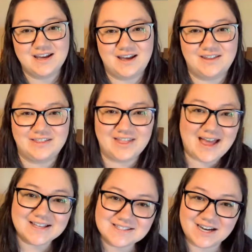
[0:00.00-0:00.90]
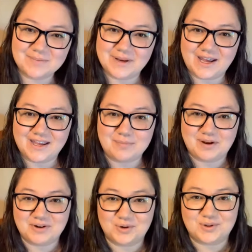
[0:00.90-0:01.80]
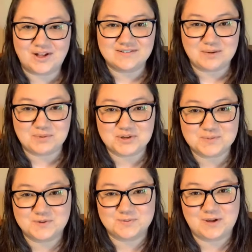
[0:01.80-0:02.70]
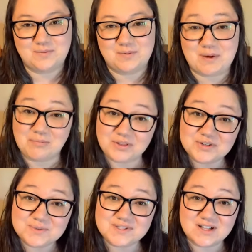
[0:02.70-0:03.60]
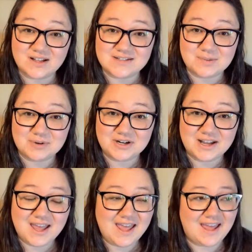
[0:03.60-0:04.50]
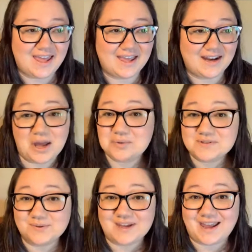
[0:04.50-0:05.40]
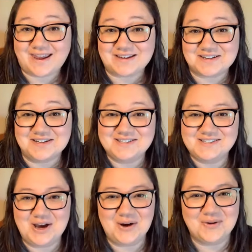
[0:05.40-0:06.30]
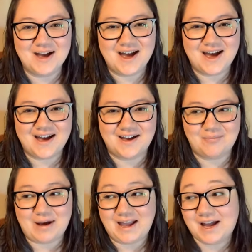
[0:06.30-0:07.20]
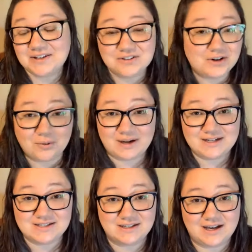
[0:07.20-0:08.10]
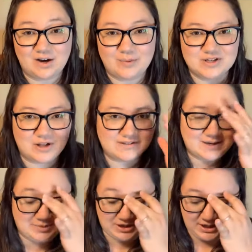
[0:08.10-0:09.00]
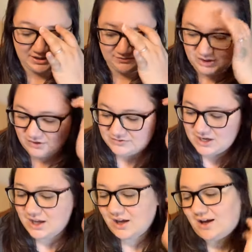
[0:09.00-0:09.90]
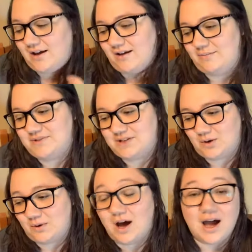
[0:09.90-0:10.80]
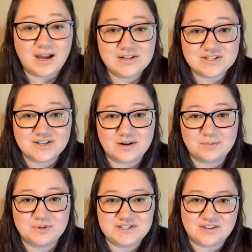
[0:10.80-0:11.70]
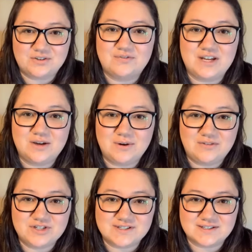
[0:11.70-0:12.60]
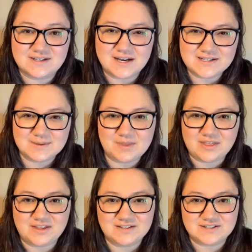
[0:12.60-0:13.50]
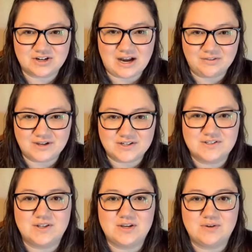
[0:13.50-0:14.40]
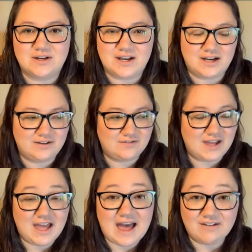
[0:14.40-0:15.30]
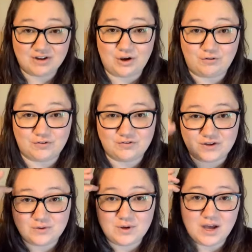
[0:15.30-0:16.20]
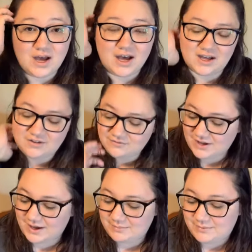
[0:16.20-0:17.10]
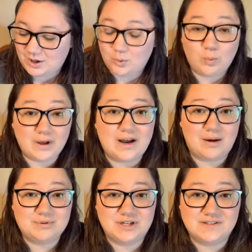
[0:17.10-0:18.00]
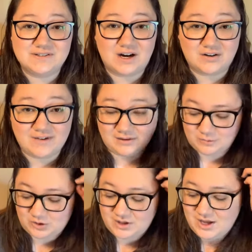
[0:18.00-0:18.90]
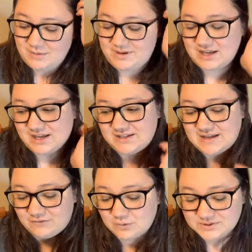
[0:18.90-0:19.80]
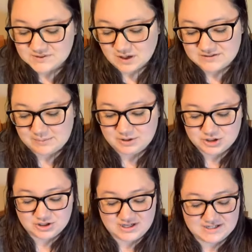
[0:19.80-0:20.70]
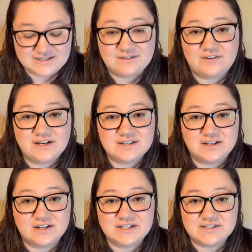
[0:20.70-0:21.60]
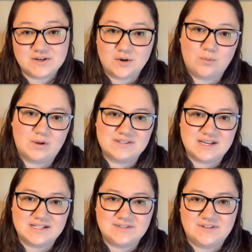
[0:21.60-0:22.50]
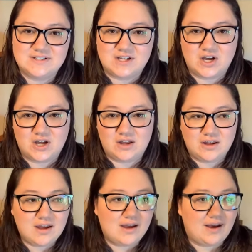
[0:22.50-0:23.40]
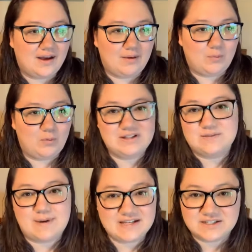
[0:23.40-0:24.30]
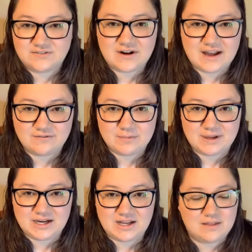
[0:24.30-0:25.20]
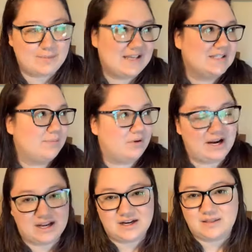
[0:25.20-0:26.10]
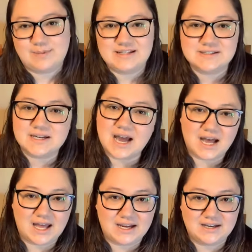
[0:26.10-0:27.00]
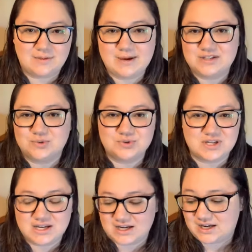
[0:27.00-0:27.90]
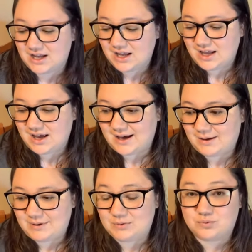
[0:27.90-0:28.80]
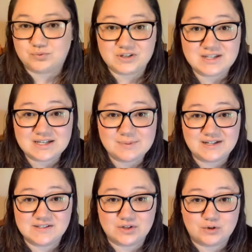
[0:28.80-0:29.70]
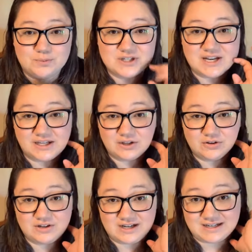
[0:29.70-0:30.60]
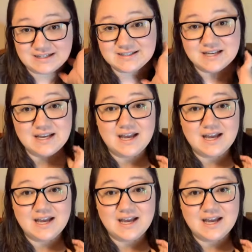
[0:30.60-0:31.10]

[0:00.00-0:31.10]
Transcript: Uh, the last time that I had been around cloth diapers was when one of my brothers was cloth diapered, and I was only eight, so um, I had no idea how much cloth diapering had evolved. Um, so I just thought I would put together a video of just kind of some of the things that are out there so that you can kind of have an overview of um, what options are available because everyone's cloth diapering journey is different. There is no one size fits all, um, what's best for everybody, the best brand, the best kind, the best routine. Um, it really depends on your particular needs.